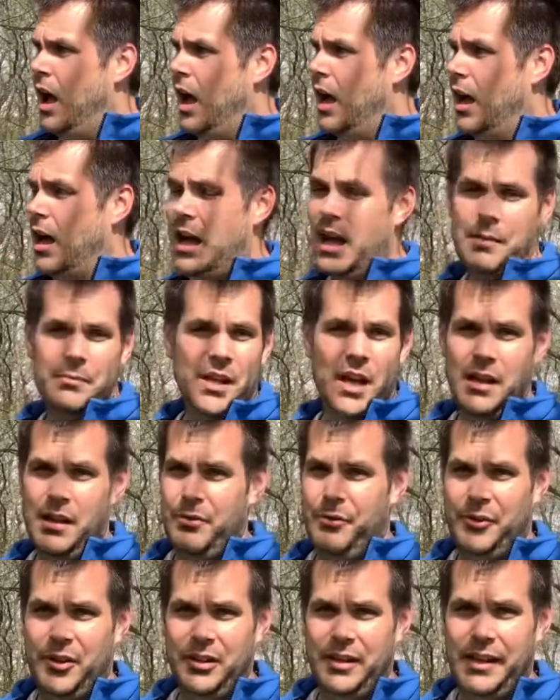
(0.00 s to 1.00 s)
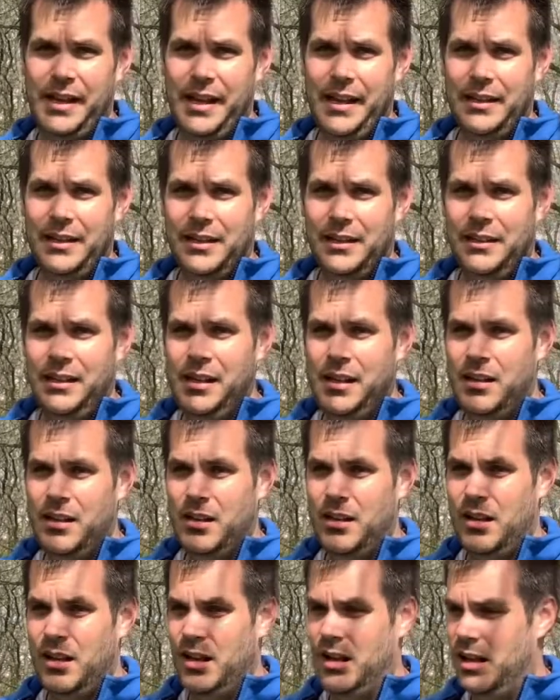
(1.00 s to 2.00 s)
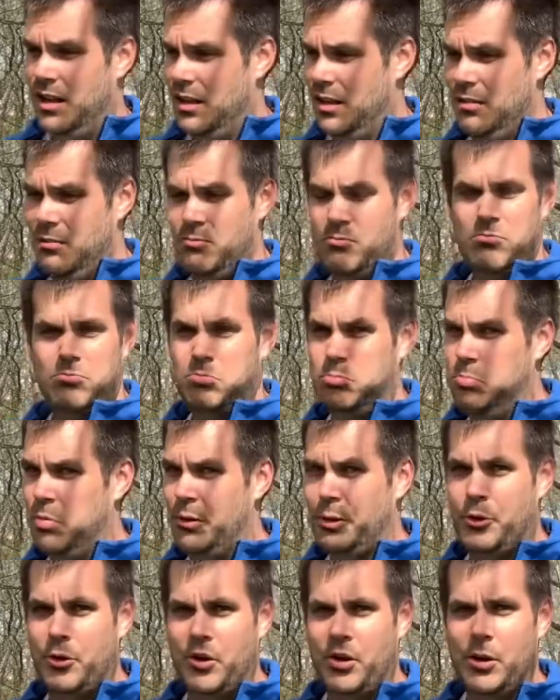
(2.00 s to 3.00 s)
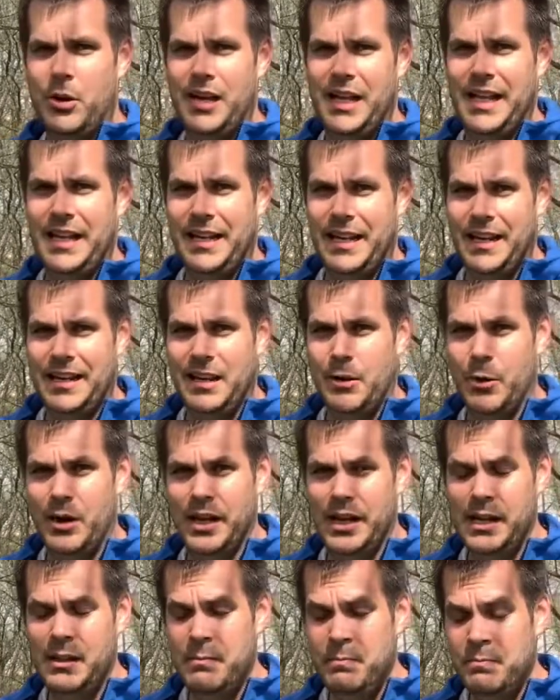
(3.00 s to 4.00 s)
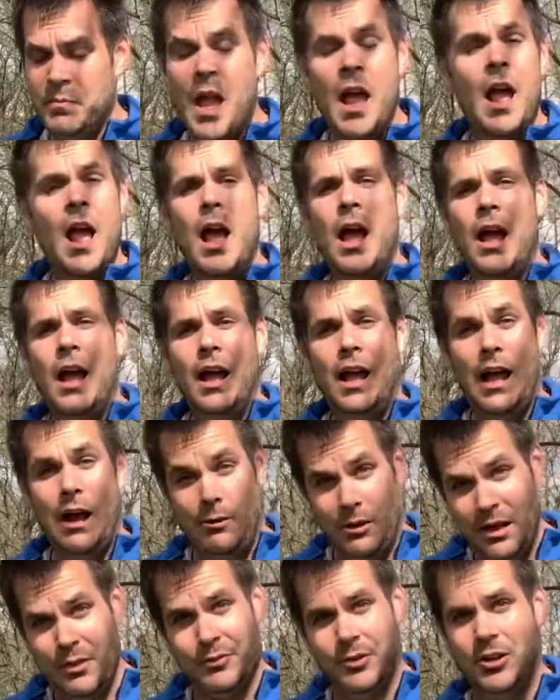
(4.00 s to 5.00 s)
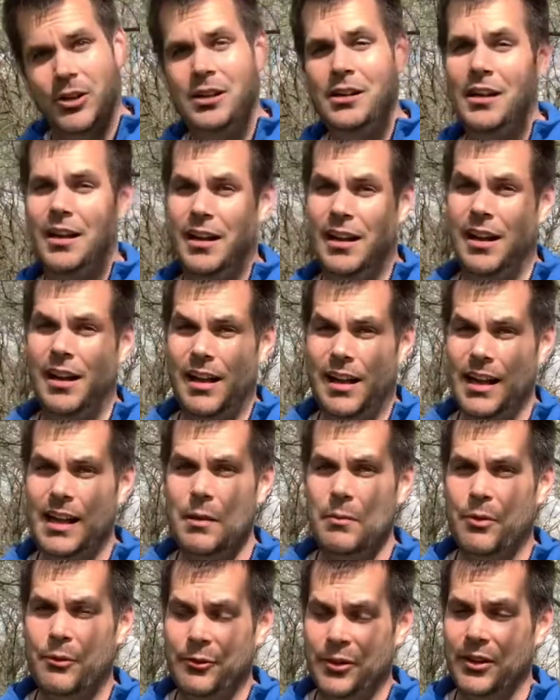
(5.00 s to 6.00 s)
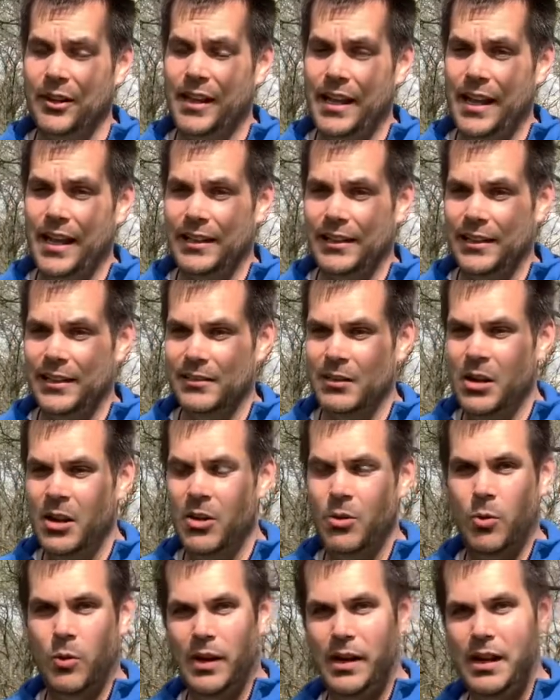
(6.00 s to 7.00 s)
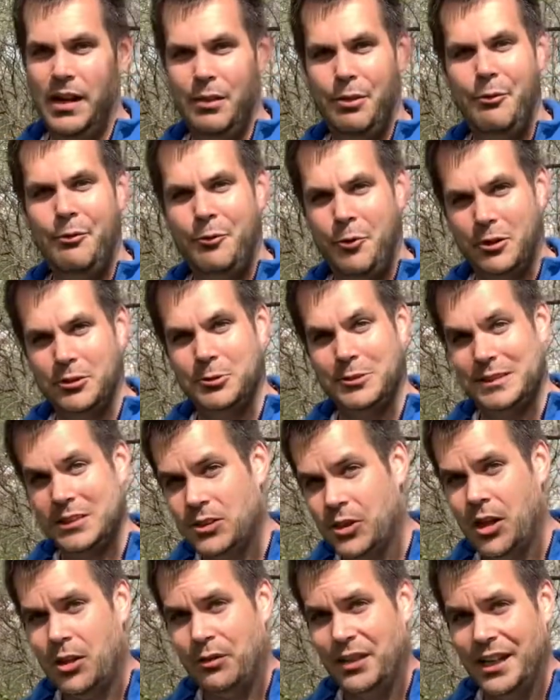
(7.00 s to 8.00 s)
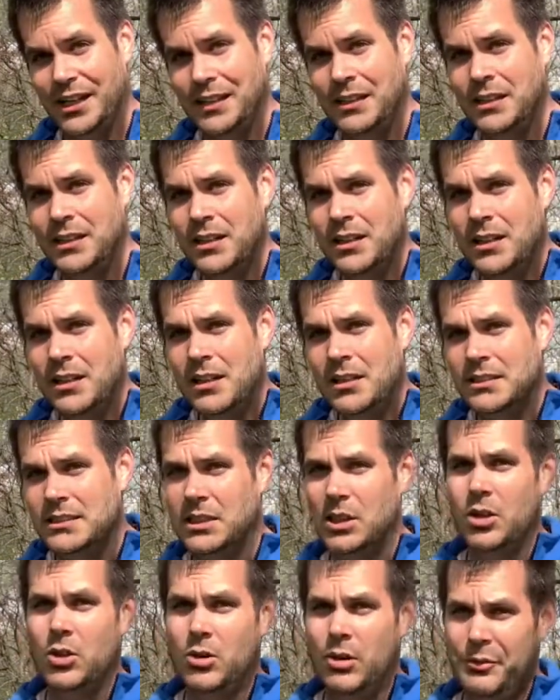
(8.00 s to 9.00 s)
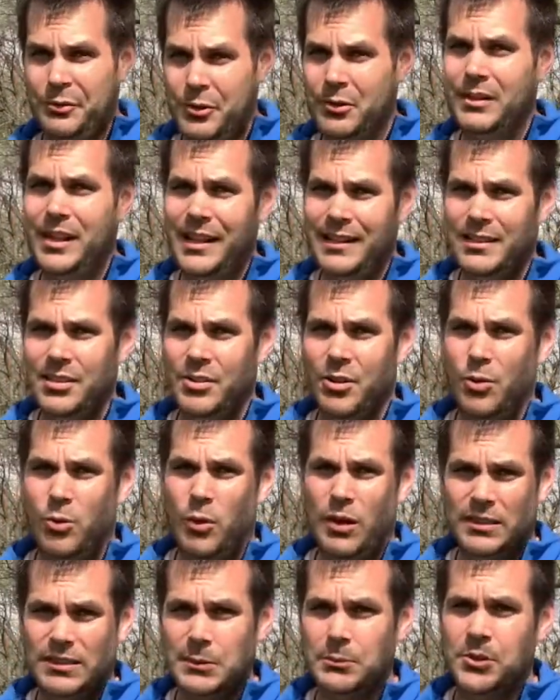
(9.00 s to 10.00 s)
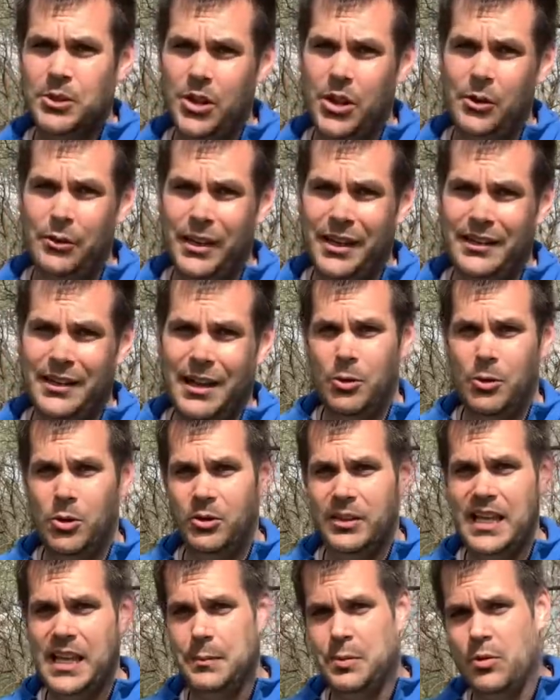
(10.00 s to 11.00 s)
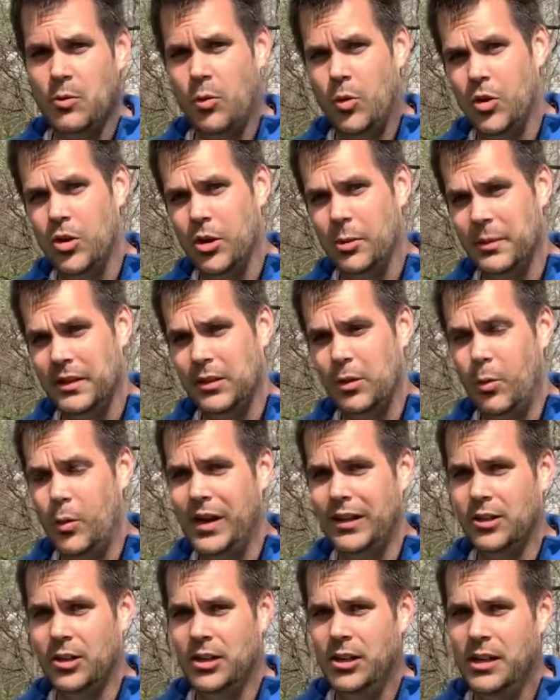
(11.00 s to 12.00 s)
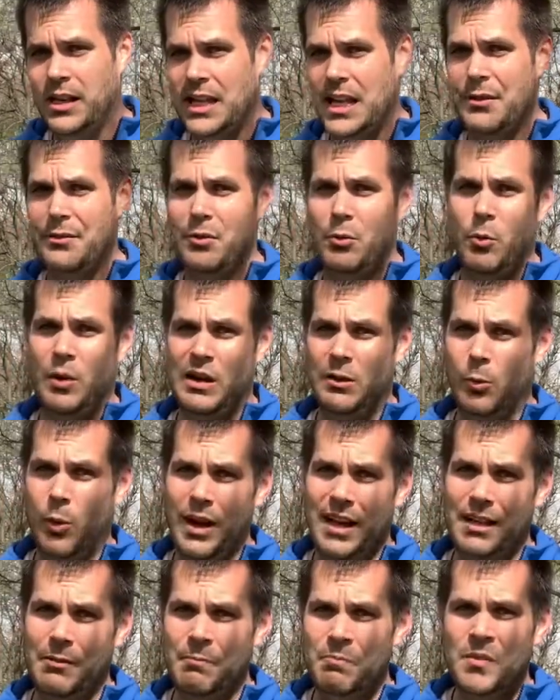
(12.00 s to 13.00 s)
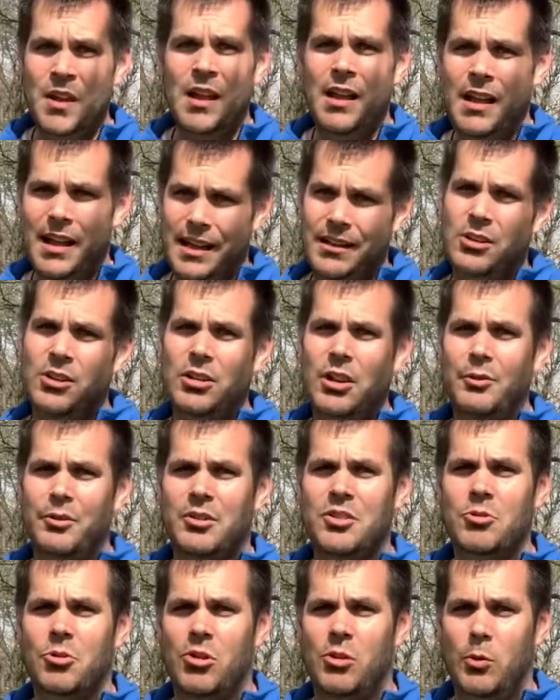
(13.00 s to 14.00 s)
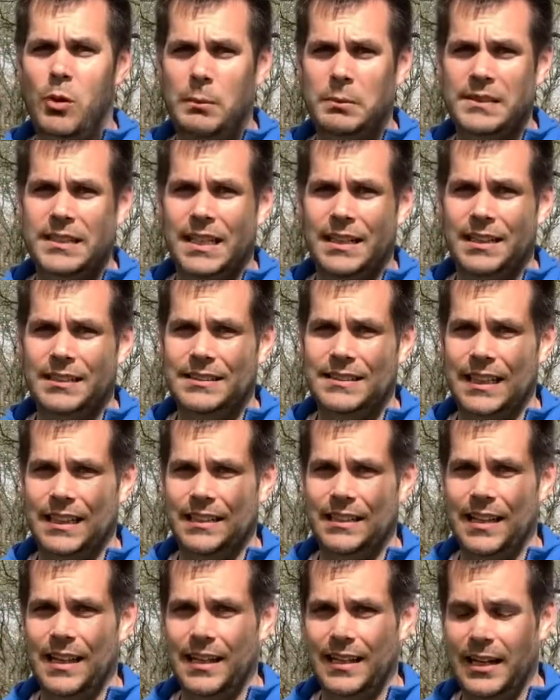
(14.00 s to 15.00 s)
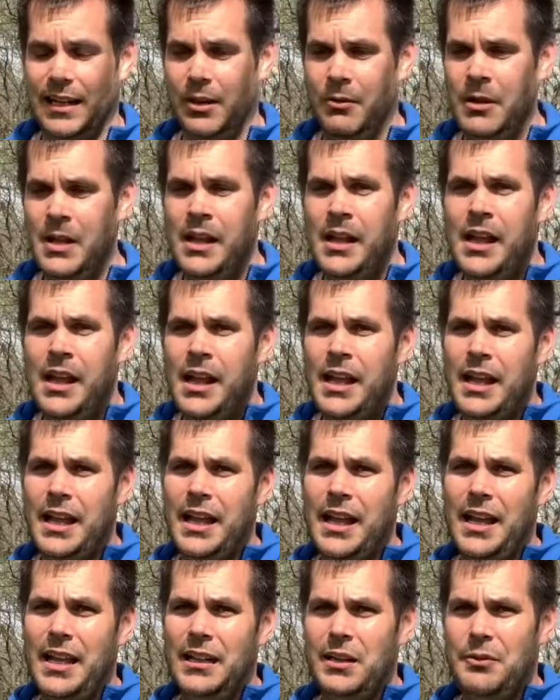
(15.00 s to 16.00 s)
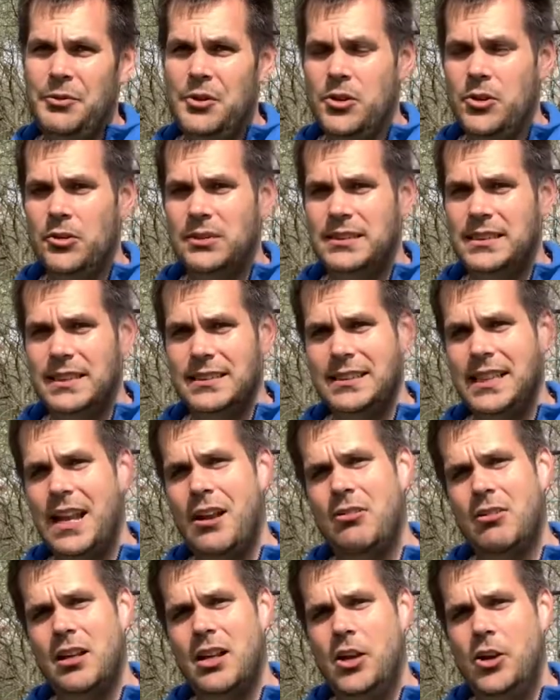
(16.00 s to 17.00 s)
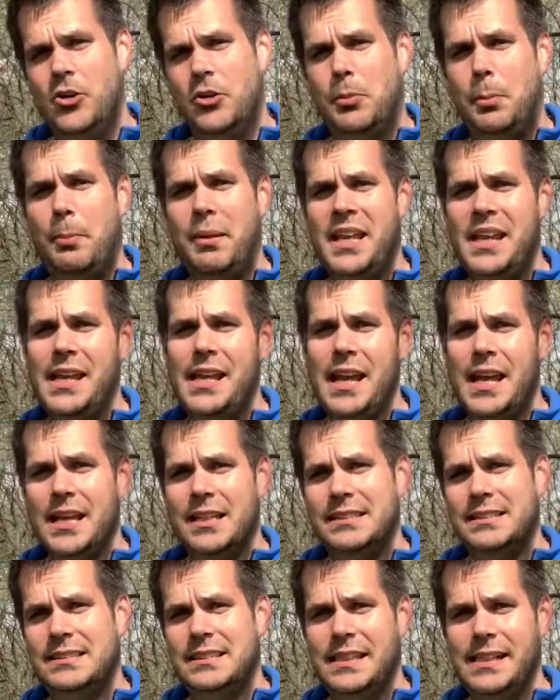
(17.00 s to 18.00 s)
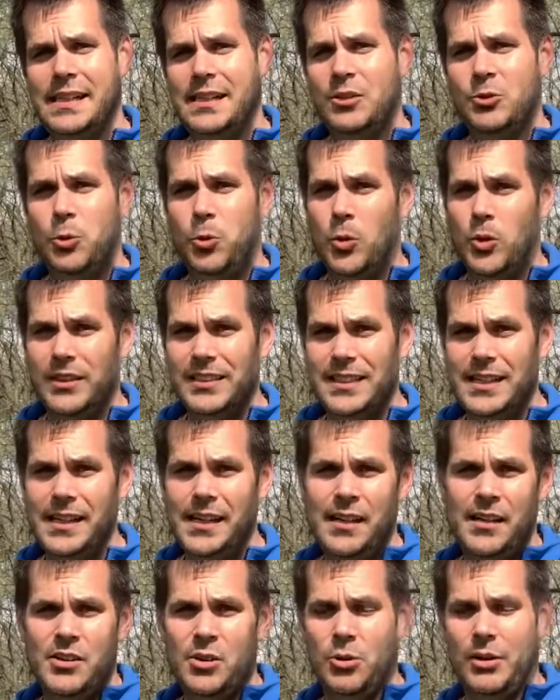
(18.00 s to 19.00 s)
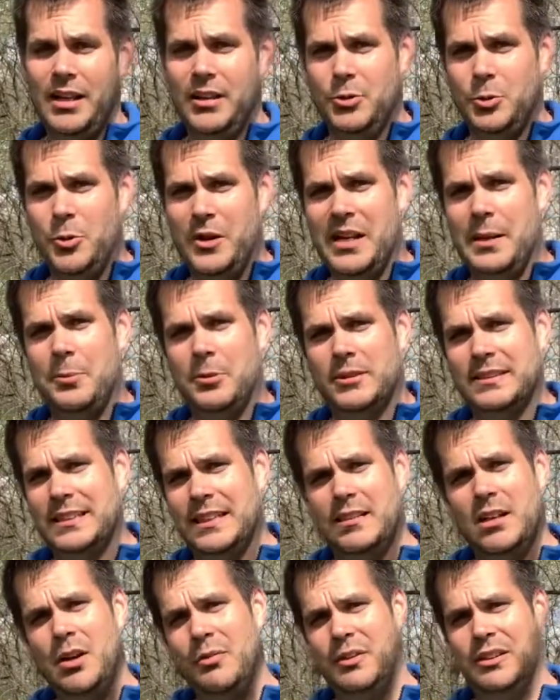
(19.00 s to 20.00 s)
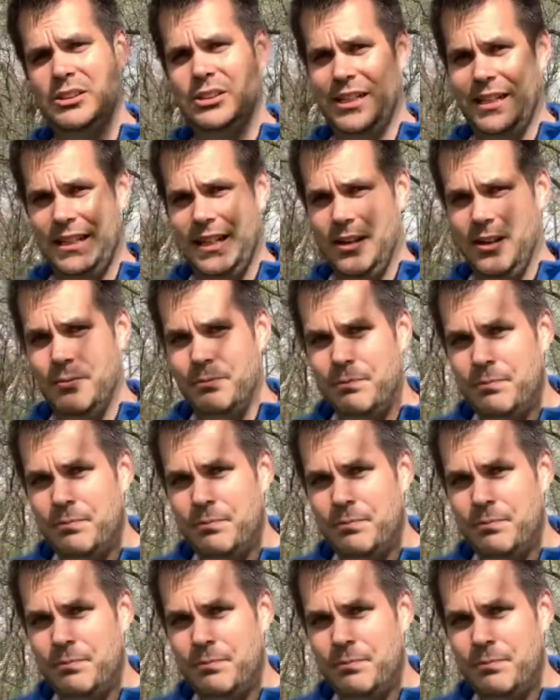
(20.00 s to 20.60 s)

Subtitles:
I'm not affiliated with Crua in any way. However, I am affiliated with Fortress Clothing. So if you'd like to wear some clothing that keep you warm in the winter, even when wet, head on over to our website and check that out. And if you use discount code PSC20, you'll get 20% off at checkout.